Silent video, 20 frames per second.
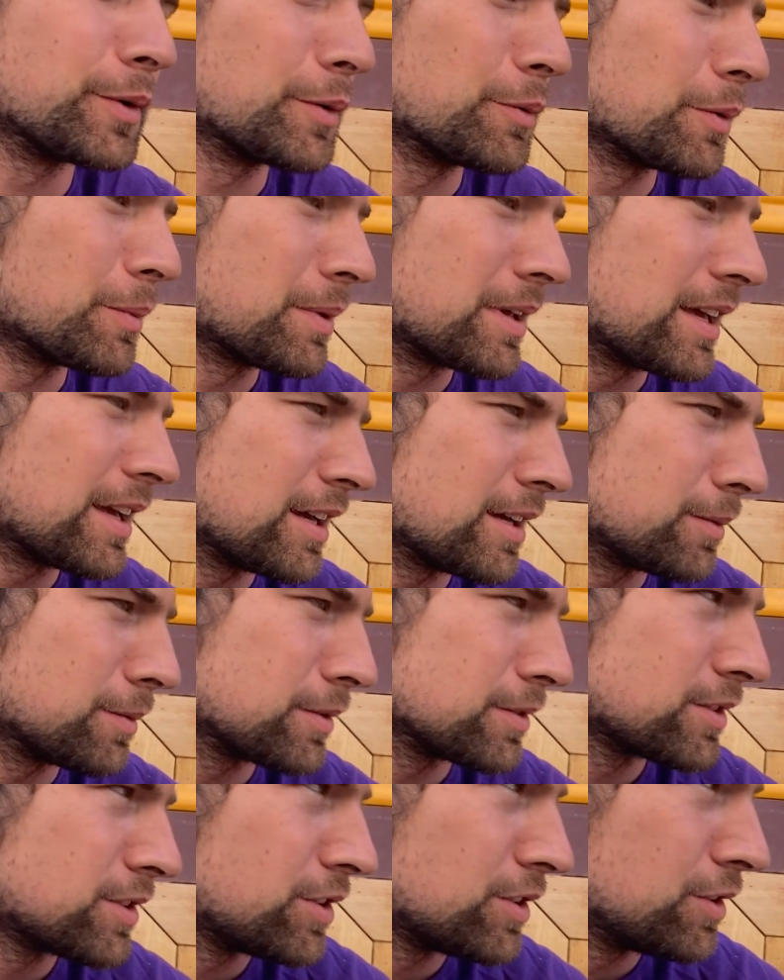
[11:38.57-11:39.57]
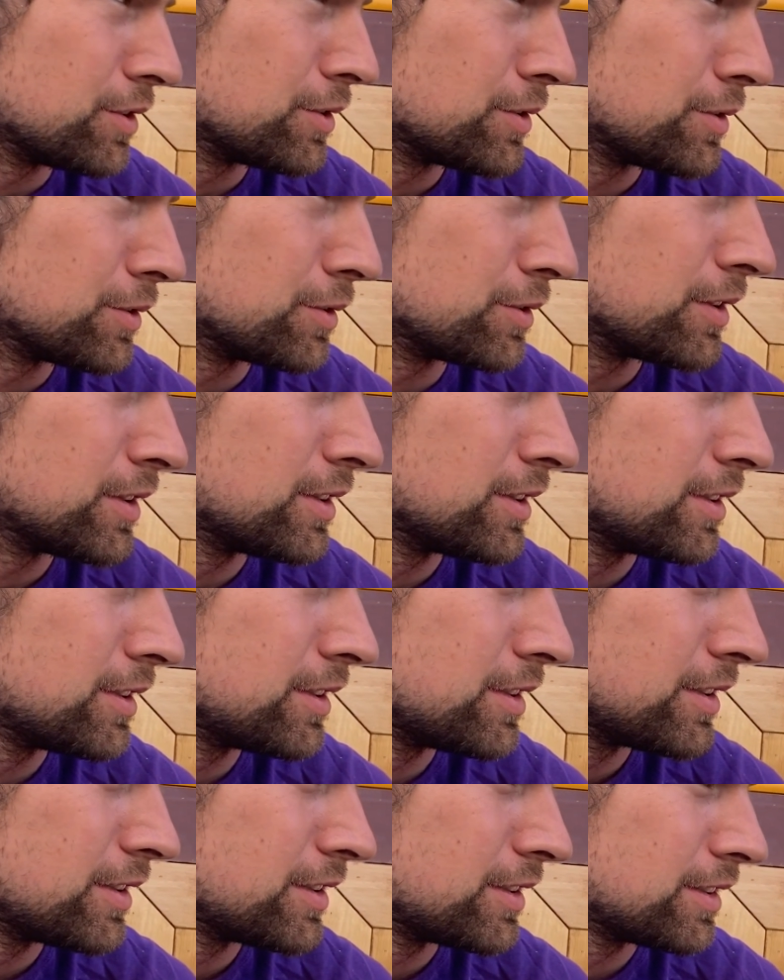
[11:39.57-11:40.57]
will be able to
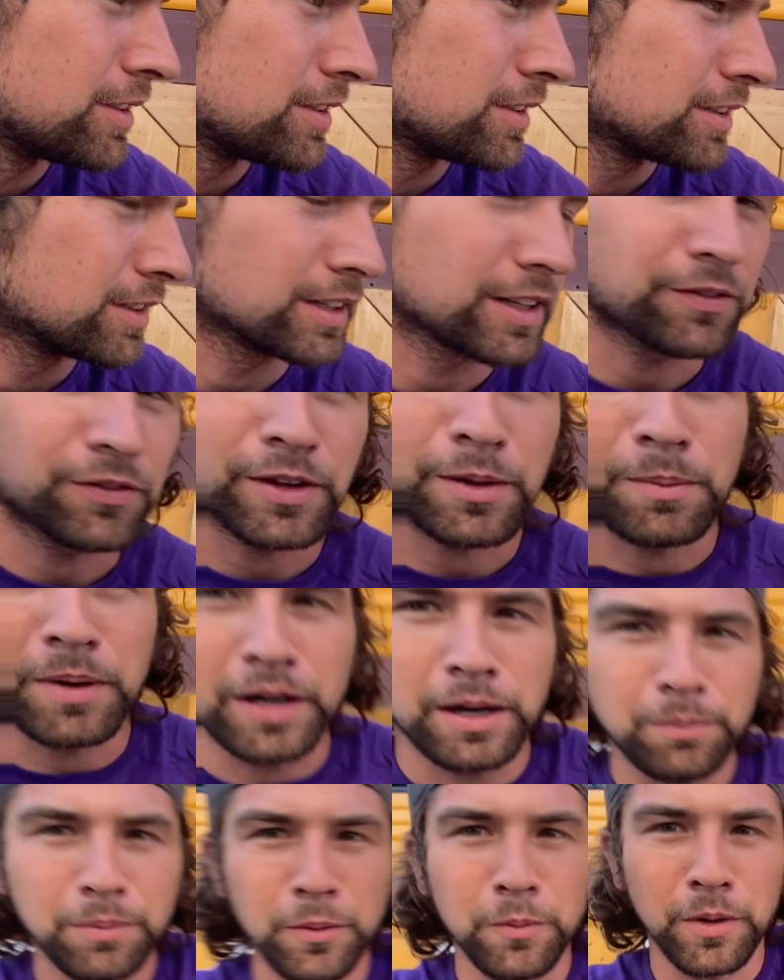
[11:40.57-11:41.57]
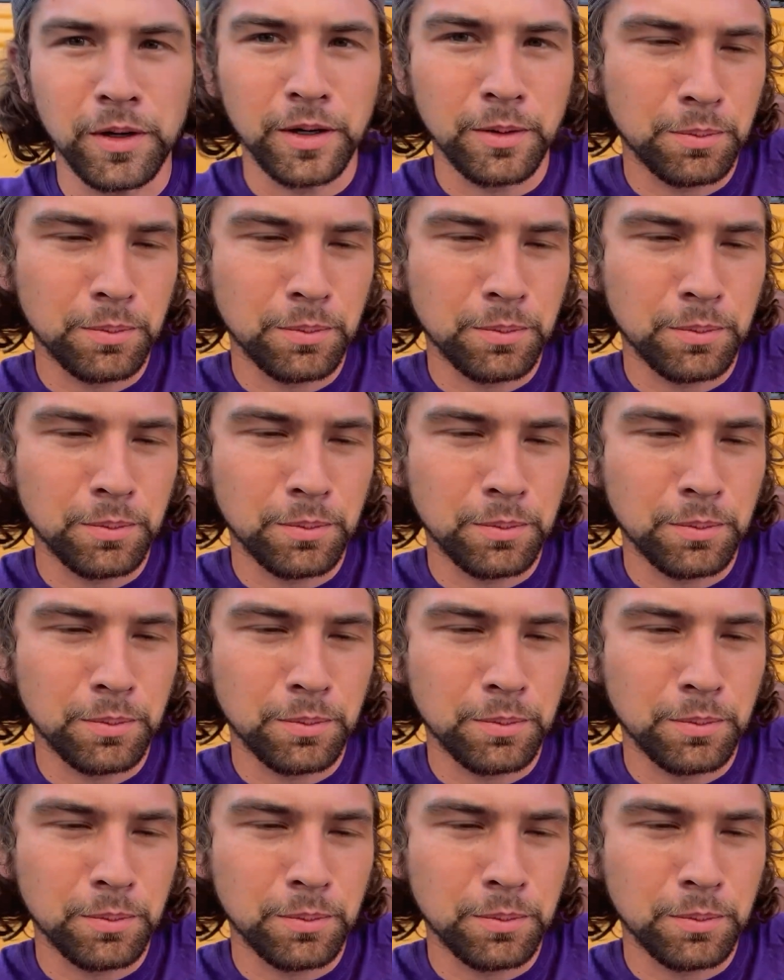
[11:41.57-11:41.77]
lift them up, and we're gonna